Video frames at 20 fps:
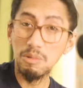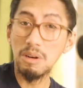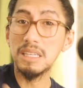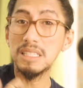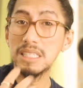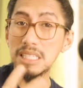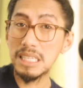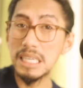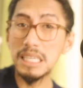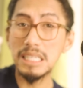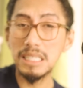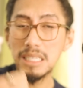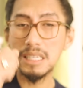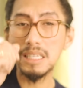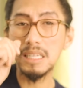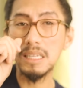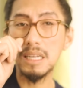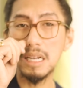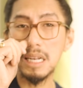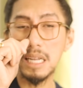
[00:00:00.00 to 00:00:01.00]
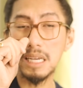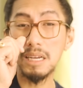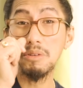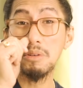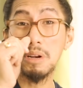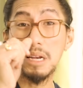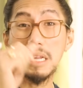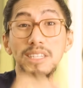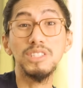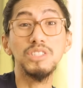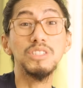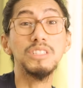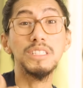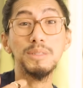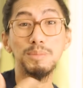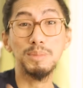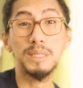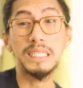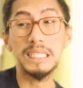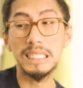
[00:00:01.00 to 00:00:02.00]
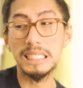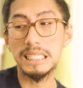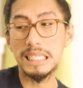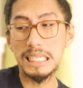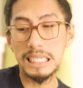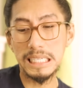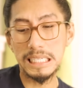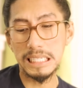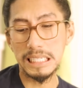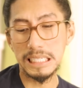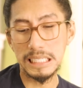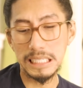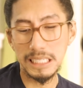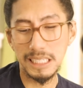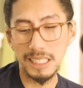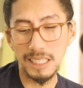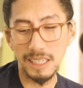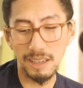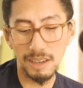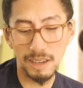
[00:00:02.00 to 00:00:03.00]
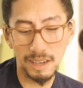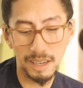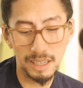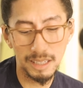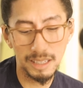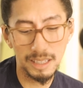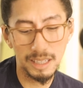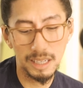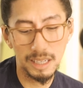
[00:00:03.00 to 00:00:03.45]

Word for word: where it's heated, like a relationship that is heated. Okay.